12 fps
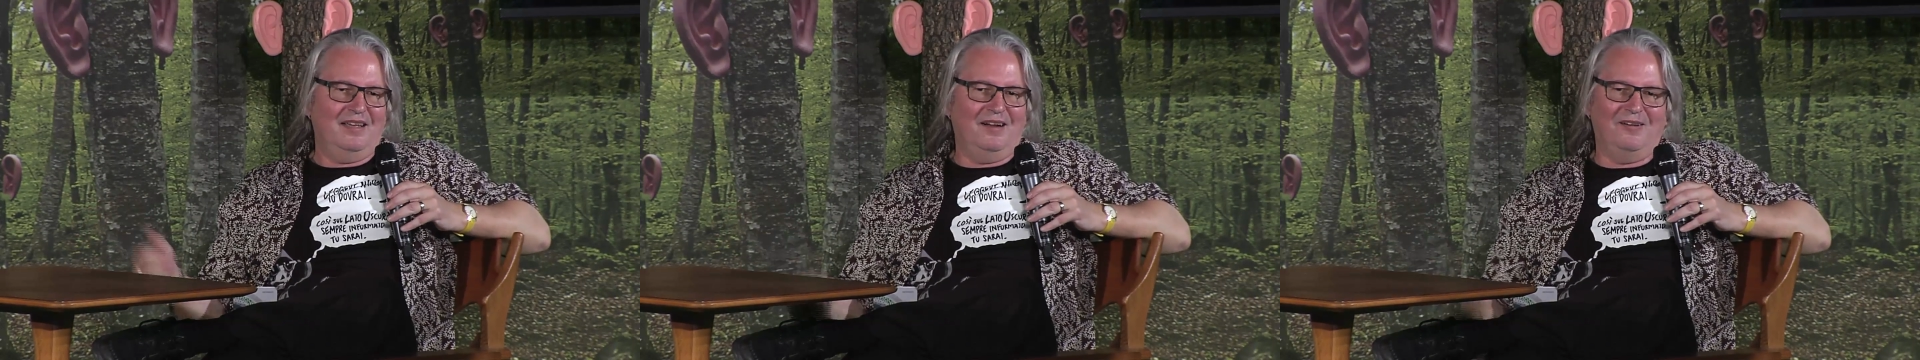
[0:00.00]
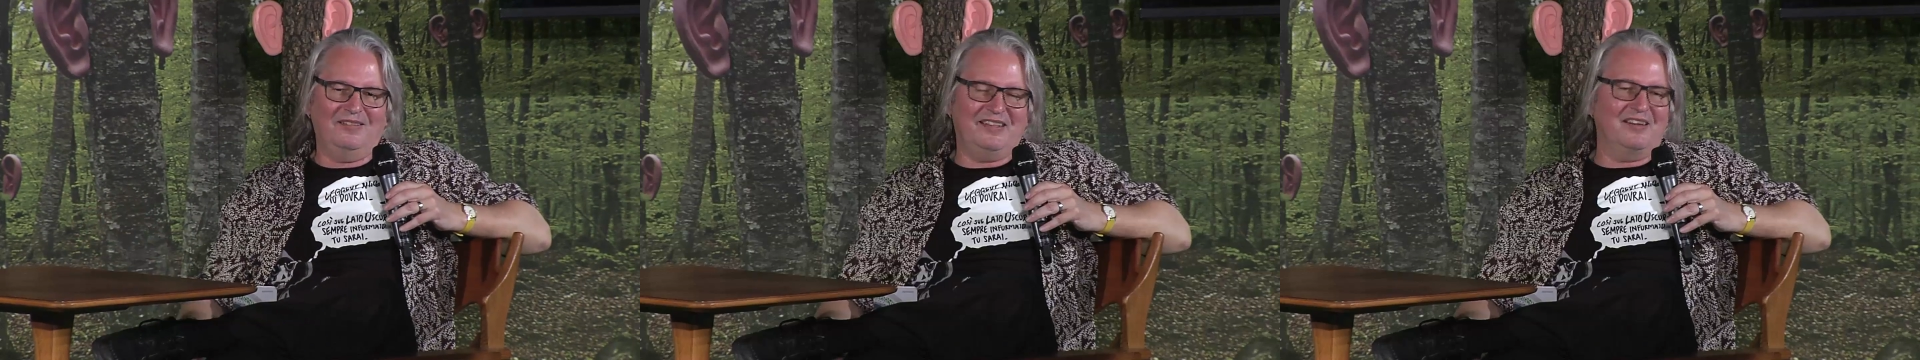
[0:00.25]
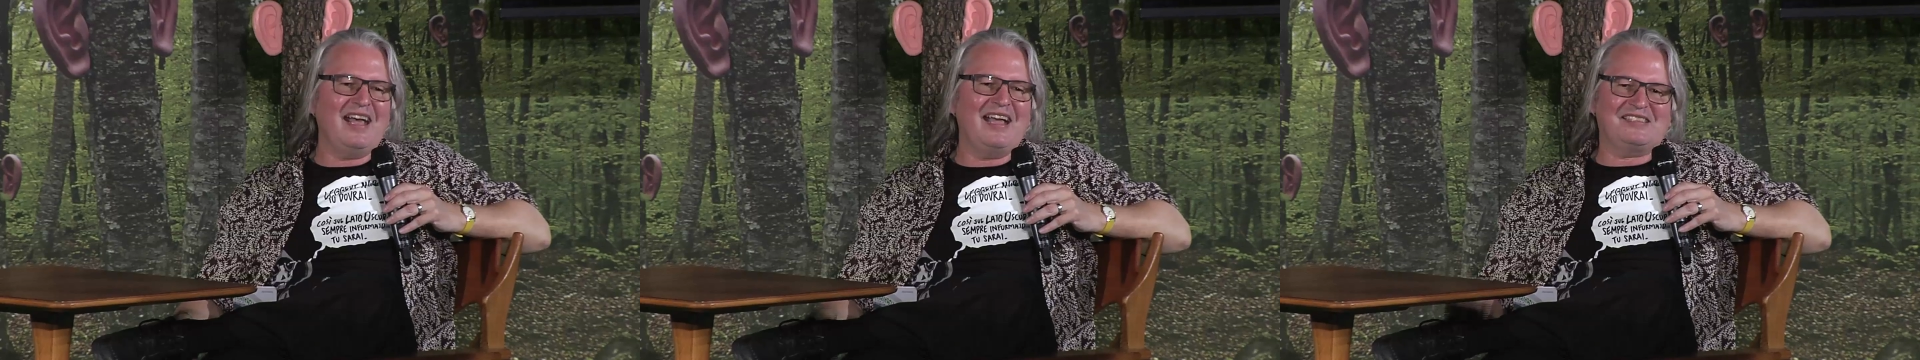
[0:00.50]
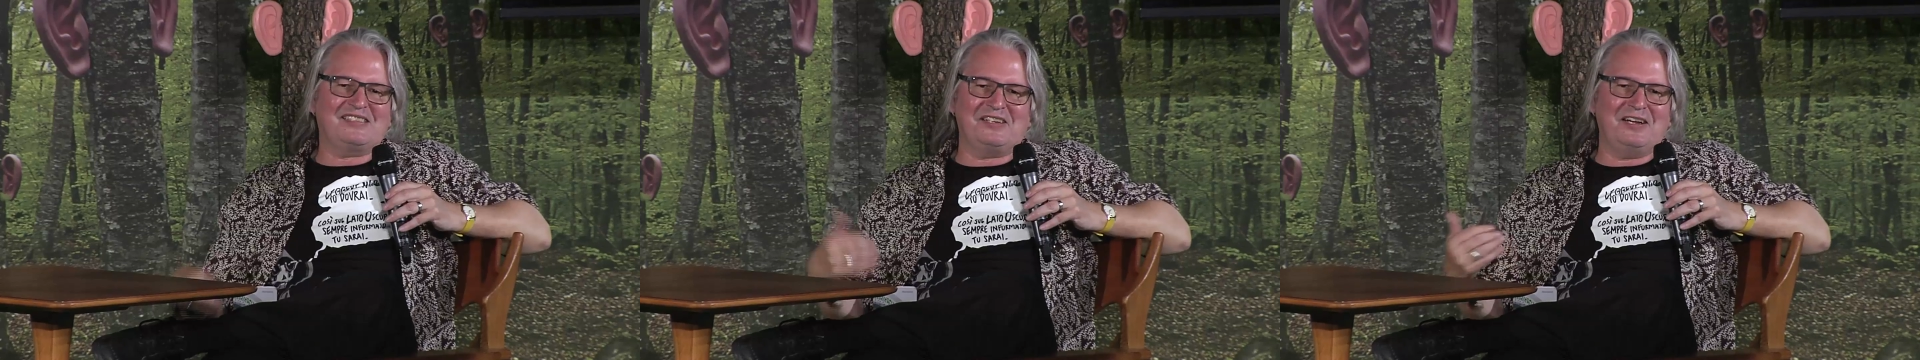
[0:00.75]
Oh, they're
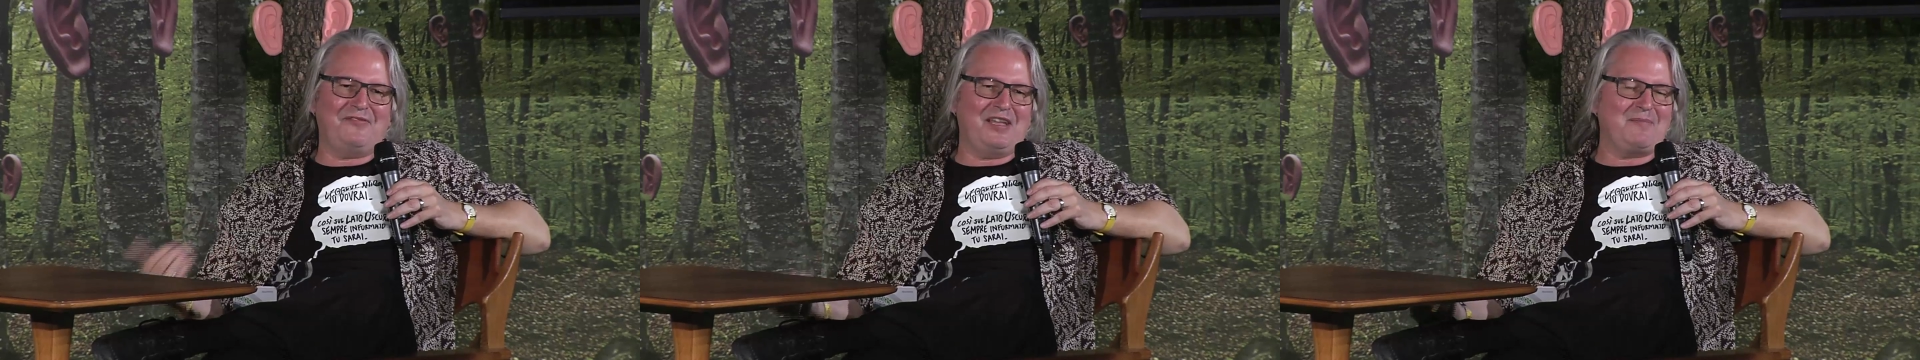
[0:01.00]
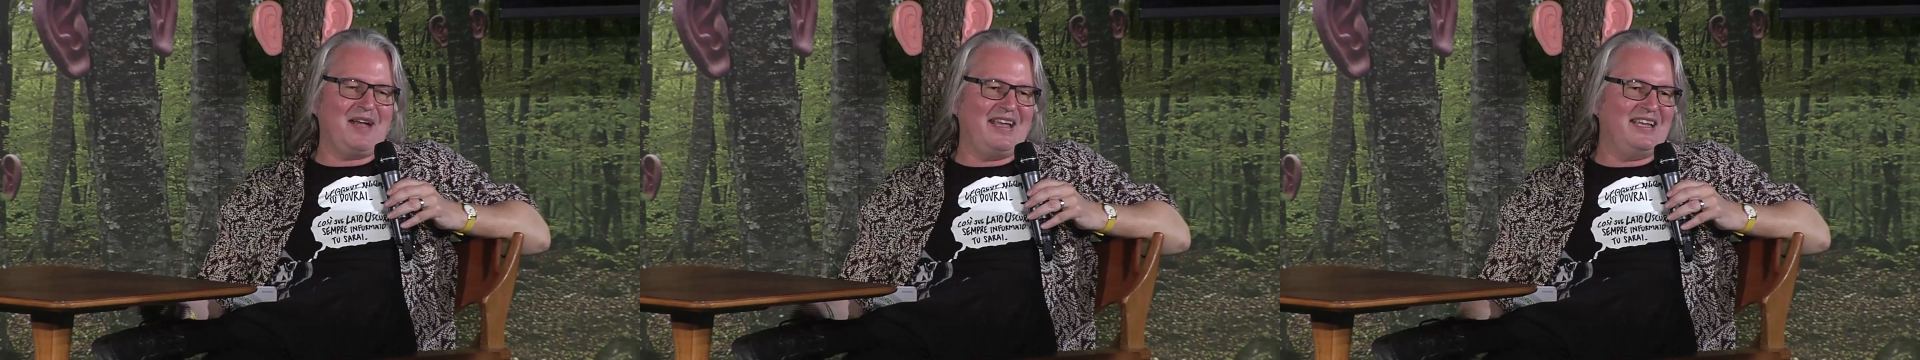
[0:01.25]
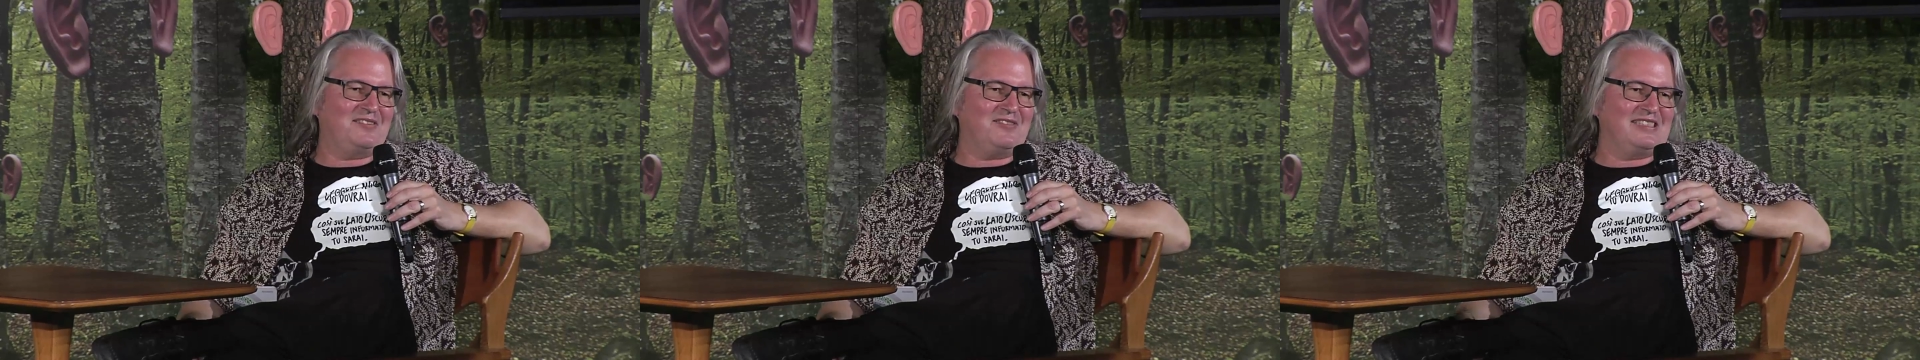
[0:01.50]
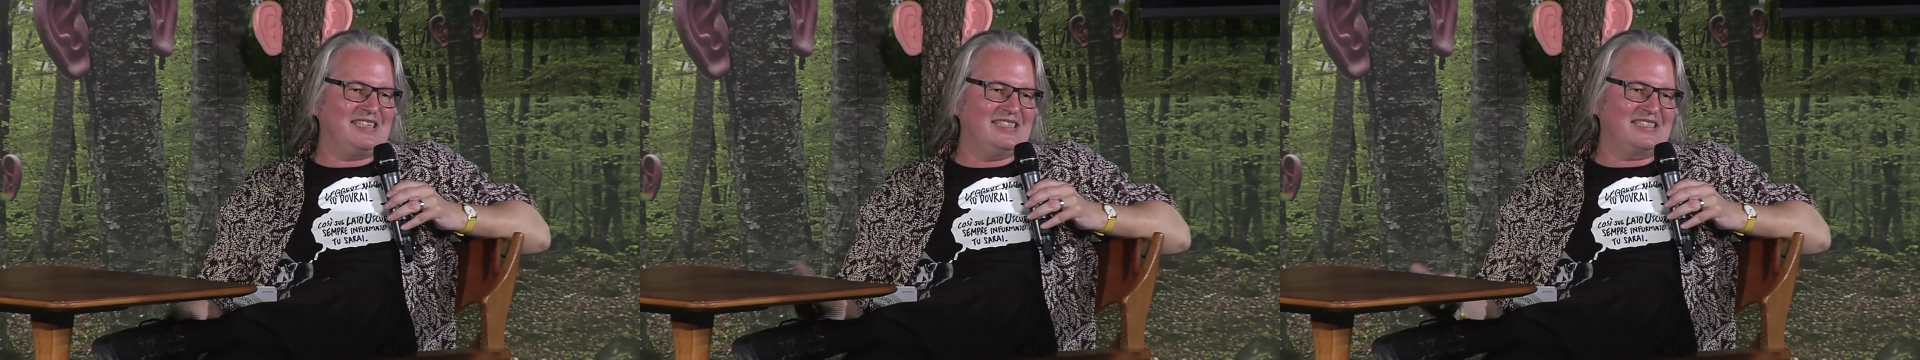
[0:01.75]
not serving my
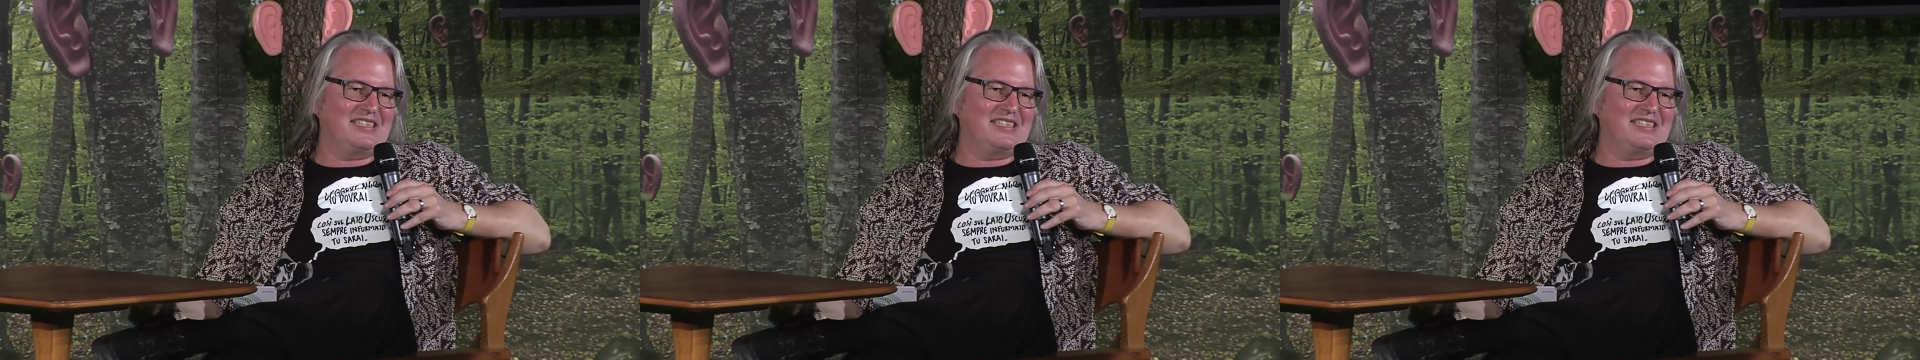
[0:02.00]
interests as a